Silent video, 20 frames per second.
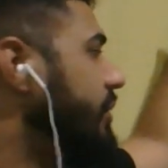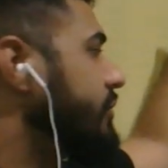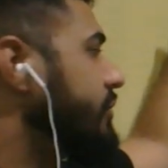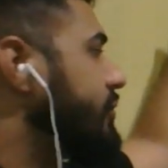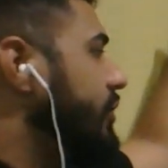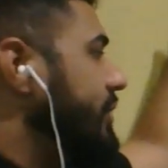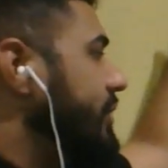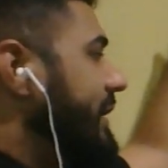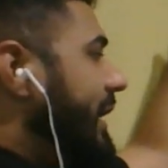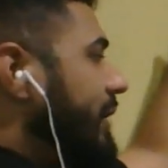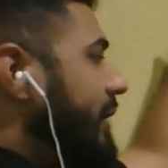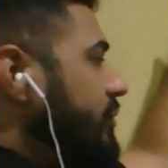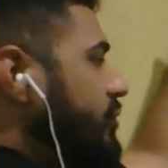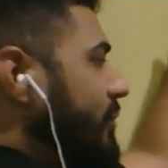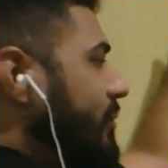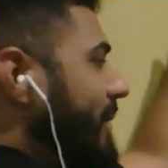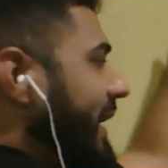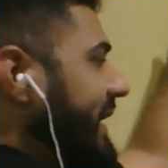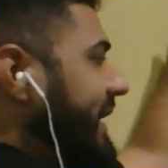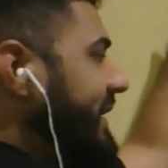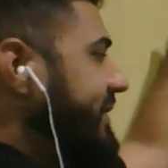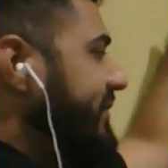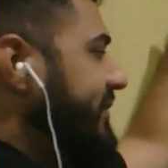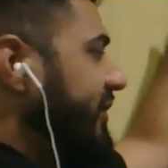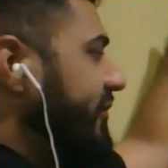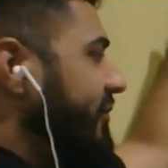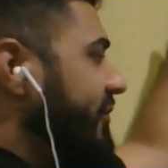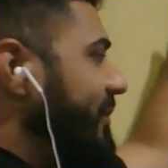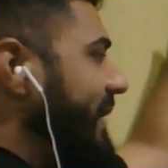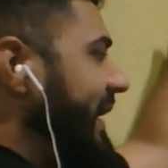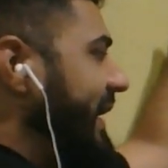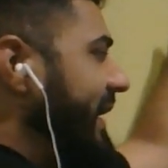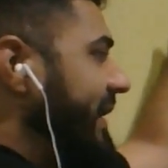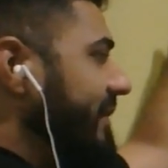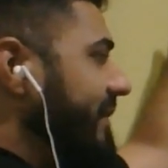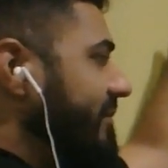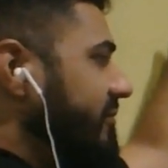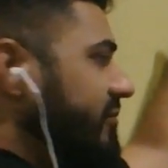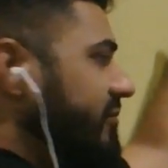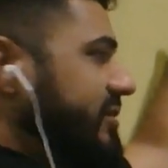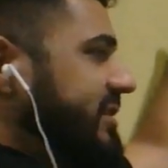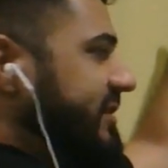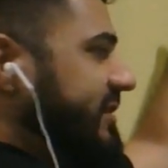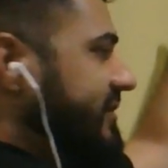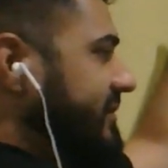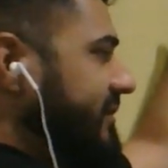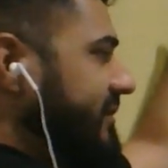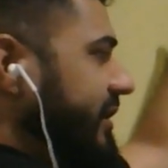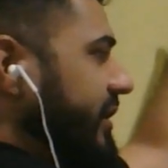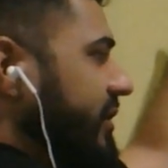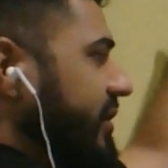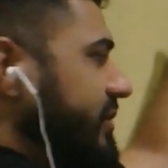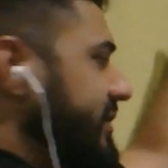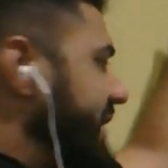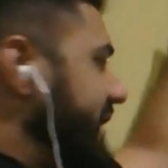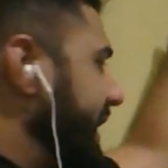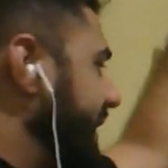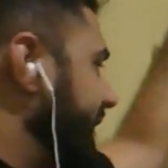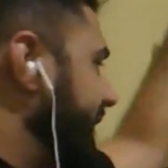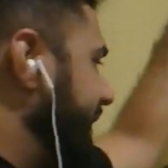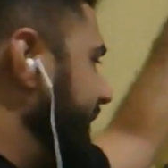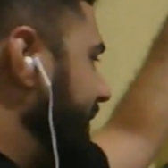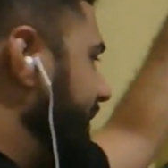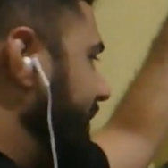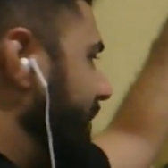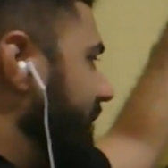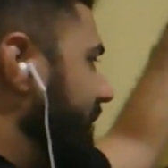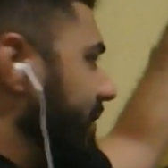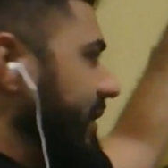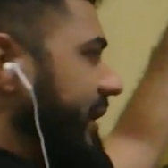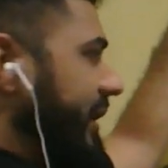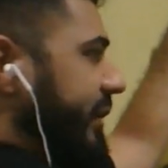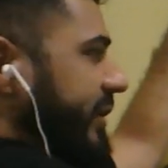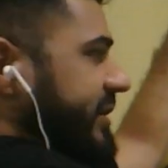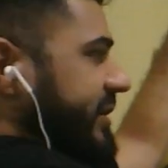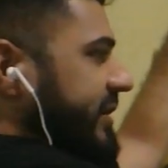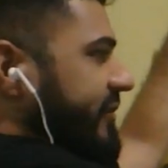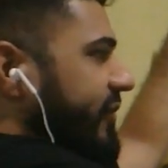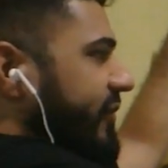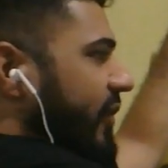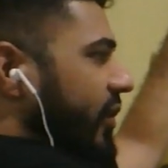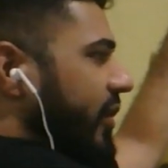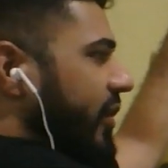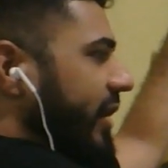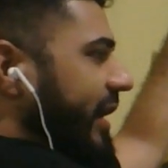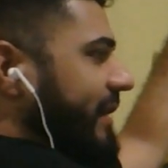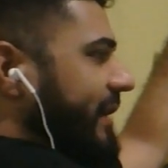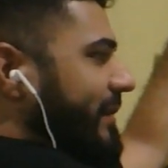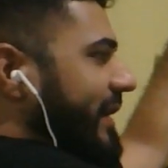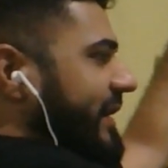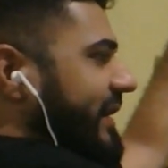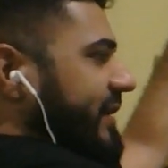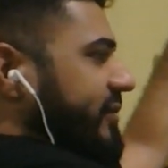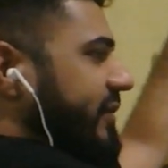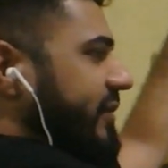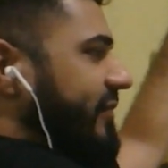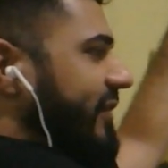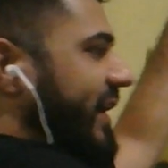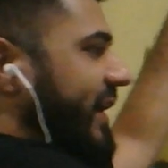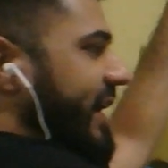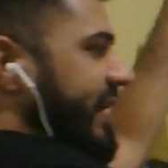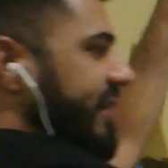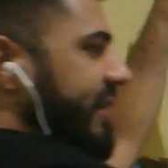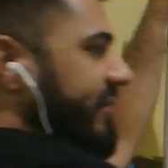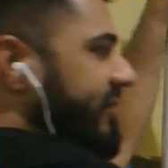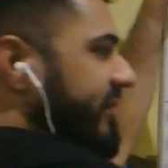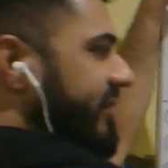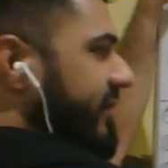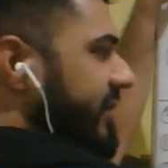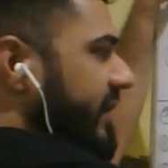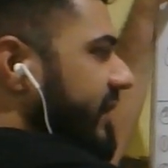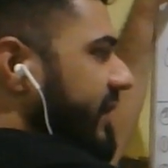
So now to minus of B, we just take equation 4 and minus with 5.